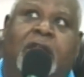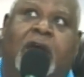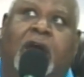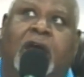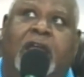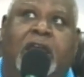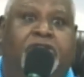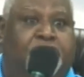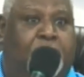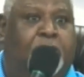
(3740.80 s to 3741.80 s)
uh,
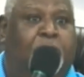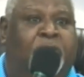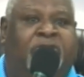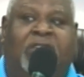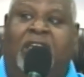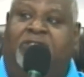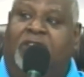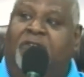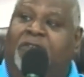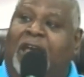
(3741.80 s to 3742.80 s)
Israel would say
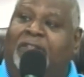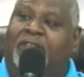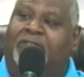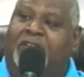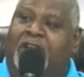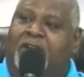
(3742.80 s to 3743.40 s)
stuff like this here,